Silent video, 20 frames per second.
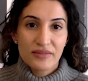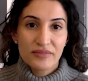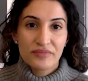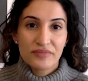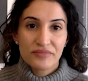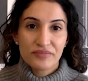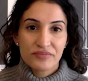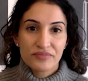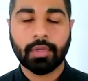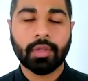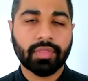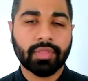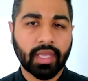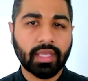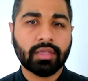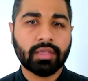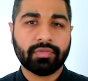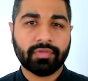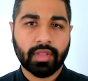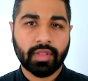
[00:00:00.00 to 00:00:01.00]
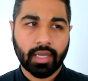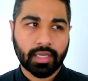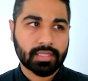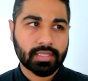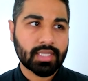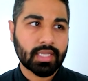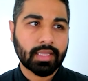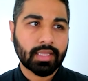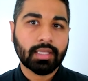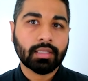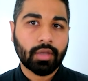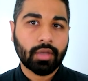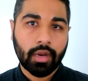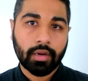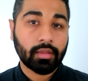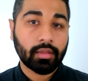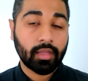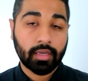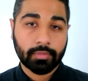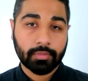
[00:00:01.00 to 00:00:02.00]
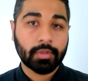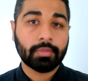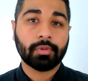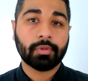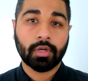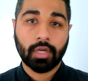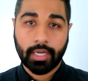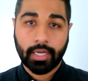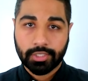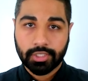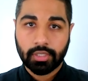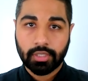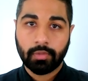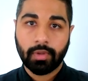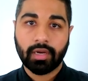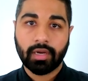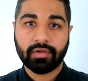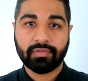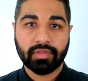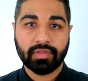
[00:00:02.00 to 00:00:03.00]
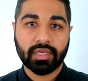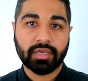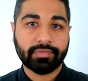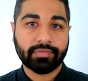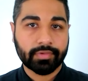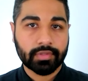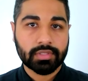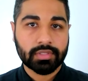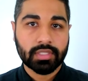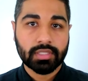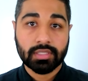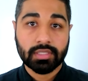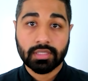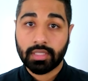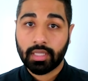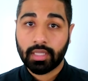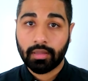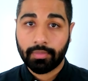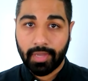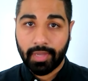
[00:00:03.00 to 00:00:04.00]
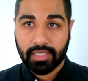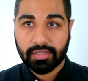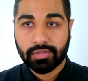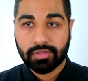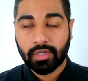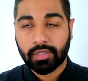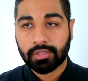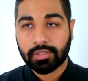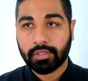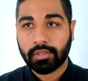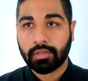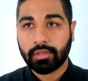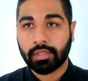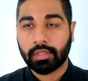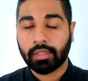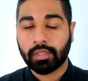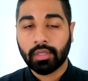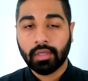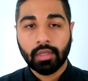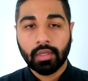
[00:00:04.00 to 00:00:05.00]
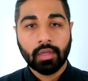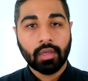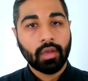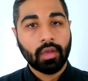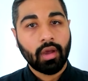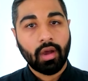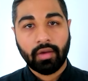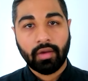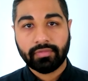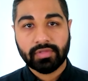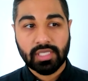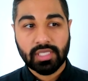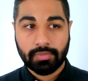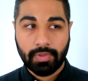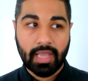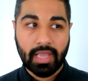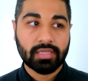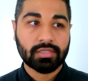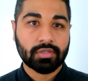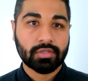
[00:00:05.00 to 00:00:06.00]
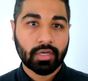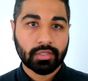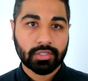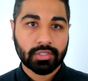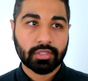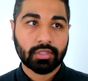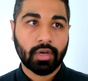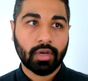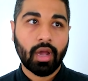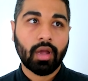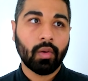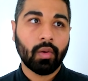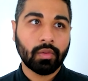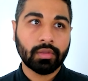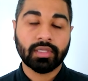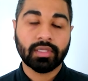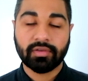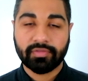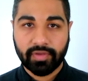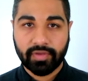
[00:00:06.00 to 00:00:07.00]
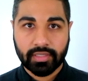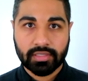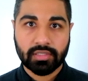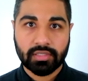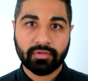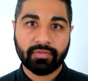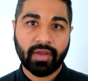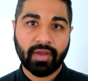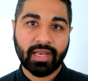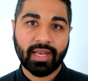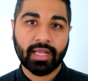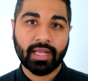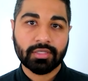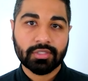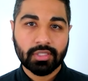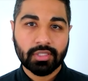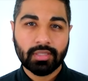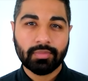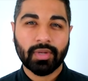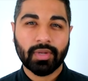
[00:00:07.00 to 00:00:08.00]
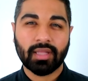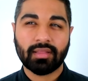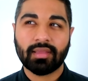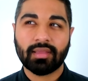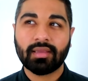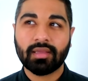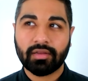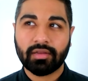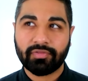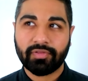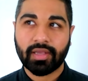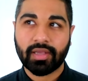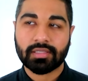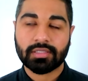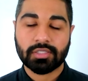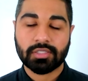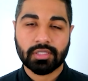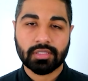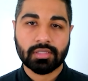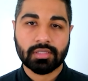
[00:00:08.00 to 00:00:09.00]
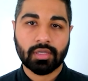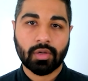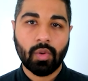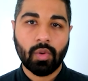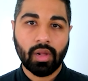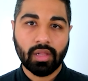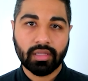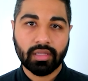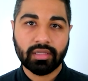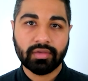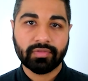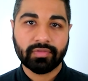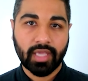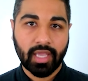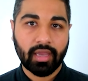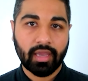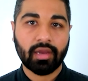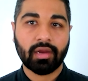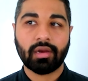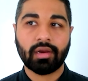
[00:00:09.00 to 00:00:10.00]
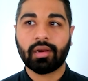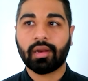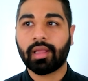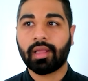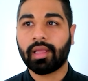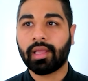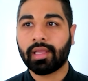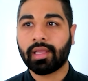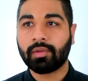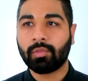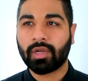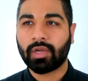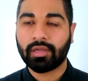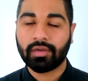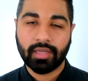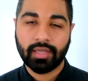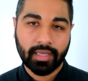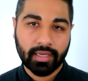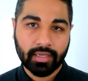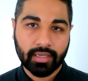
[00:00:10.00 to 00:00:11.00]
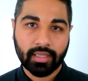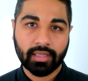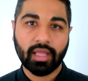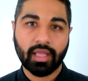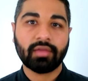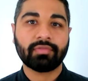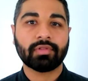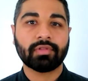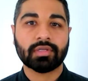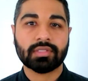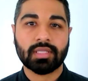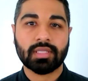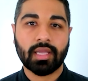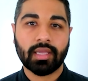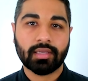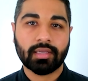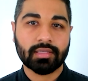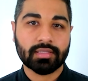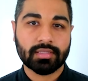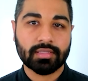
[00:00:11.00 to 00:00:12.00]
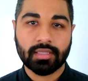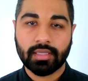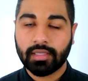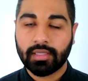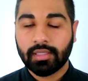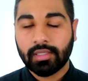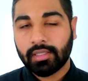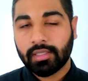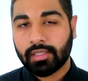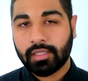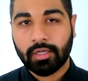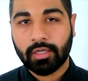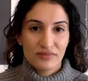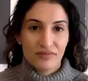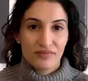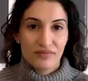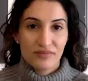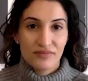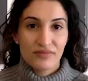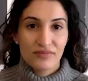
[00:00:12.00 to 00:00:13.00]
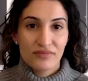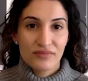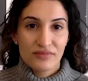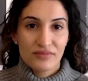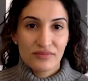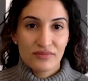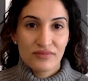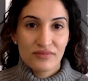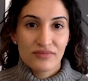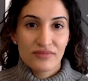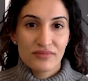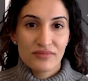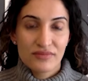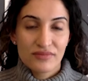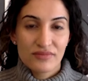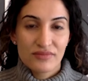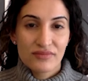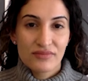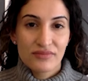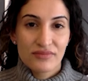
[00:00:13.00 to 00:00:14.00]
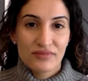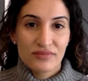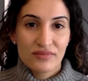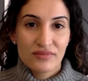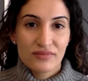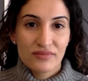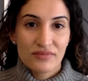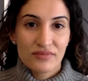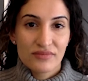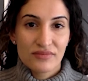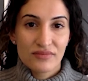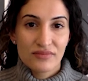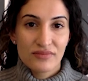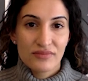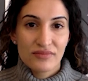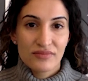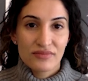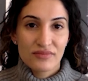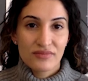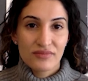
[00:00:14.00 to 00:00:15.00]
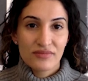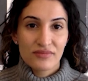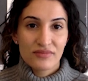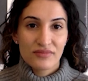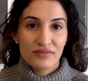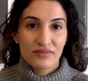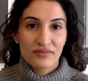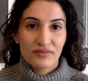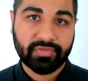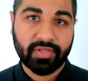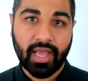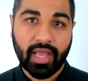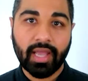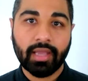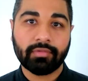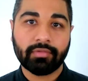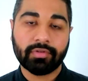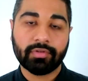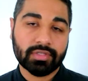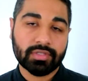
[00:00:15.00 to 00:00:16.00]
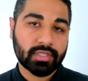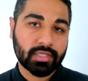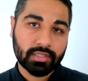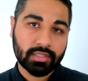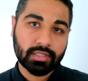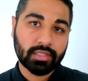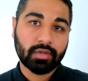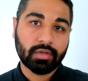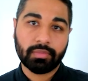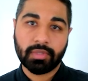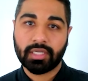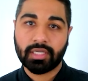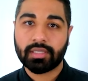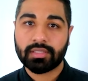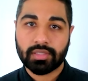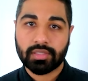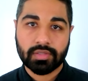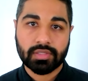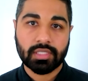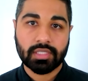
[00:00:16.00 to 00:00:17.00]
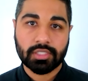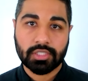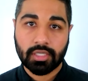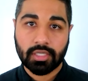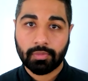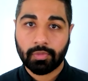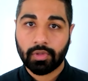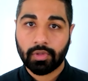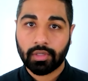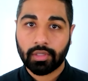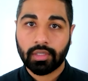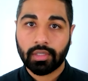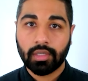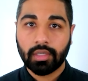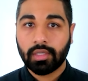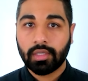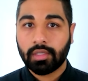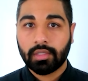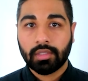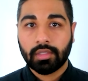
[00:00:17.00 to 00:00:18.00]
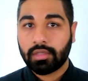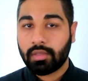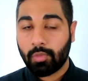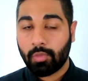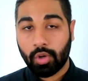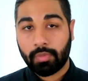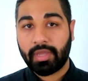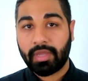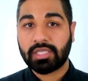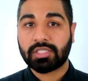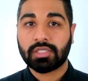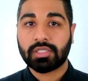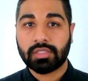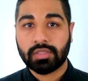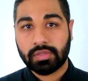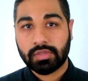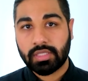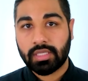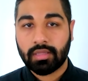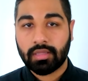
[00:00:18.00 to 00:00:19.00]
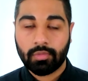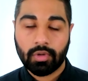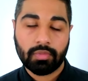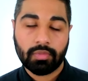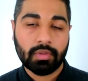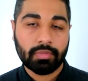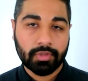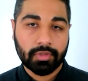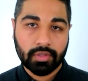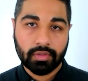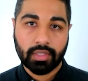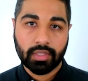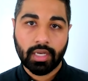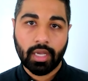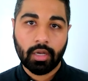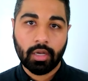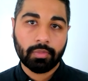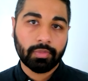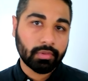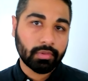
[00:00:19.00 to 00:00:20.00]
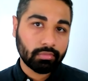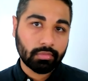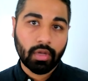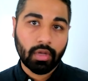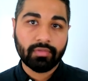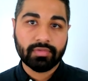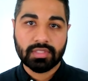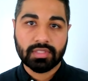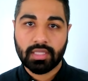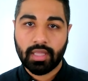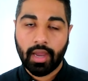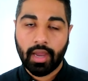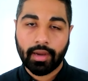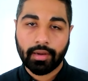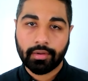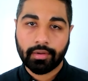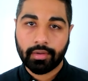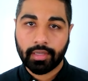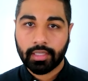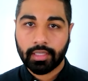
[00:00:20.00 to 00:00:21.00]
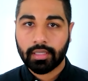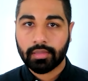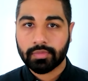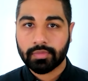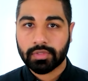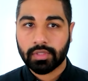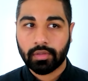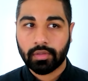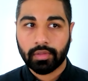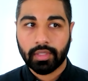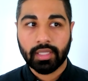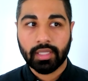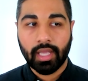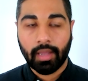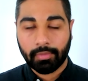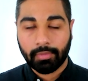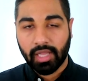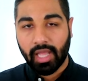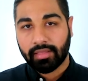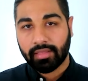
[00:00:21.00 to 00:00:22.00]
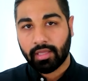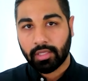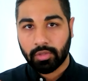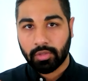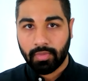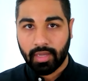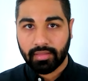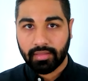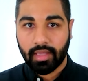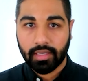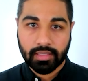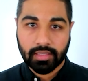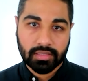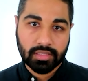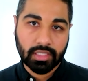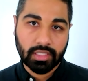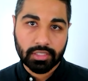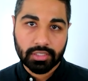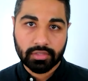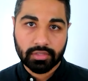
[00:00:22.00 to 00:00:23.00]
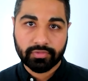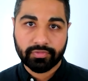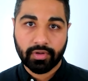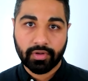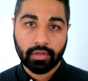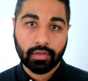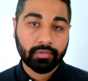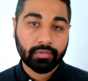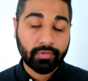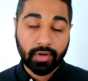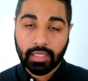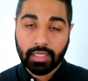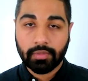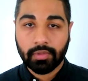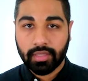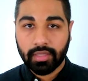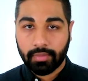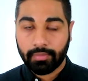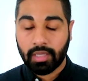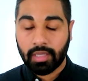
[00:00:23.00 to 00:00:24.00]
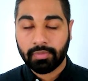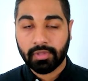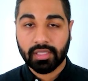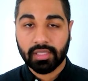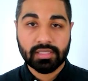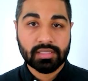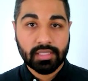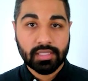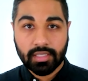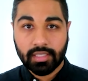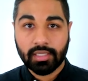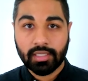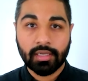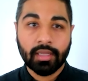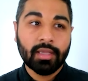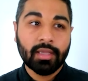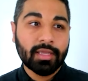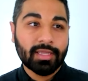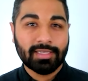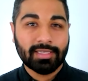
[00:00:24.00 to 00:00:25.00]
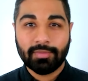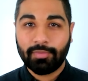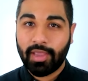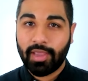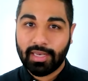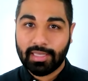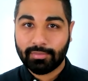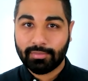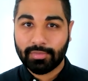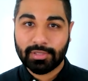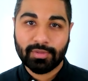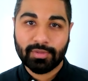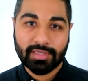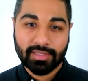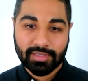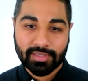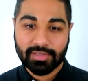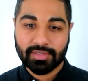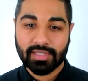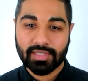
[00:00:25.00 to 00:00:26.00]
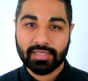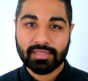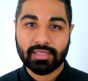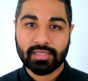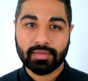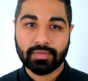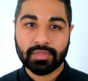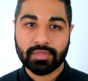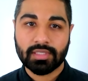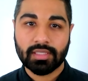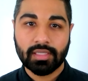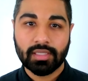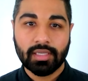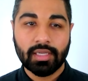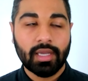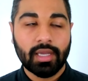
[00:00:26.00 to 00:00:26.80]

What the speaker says: Yeah, no, thank you for that. Because I think not a lot of people are actually aware of the differences in the pay structure. And obviously pay structure not only affects you financially, but I think it affects just the quality of care and what your day-to-day life looks like. Because maybe you only have to see a couple patients because you're getting a per diem that's flat versus, being an associateship where the more patients you see, the more people you can help, and obviously the higher your income. So I'm glad that you made that distinction for anyone that might be listening and debating between the two systems.